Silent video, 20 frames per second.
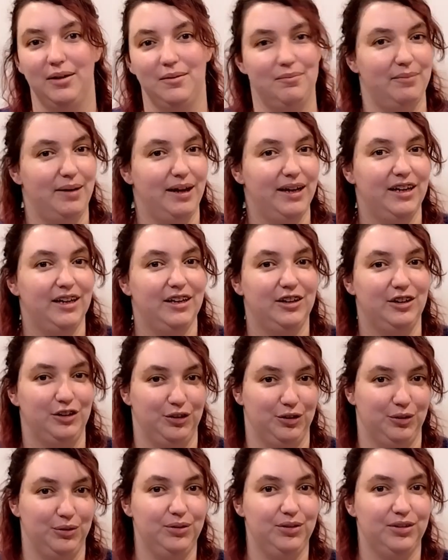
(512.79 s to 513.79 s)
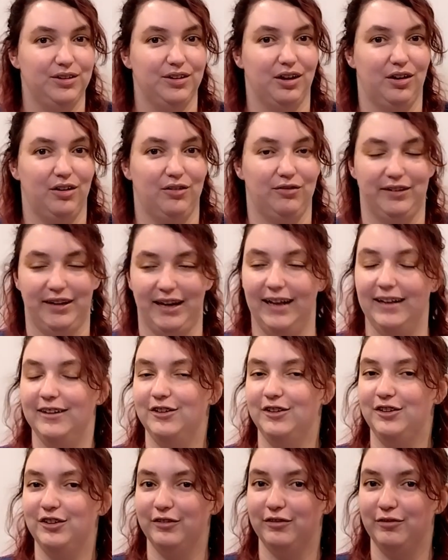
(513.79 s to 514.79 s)
making use of colour
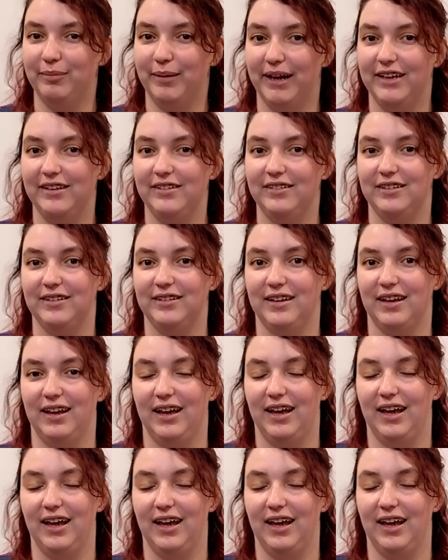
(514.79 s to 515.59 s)
shift paints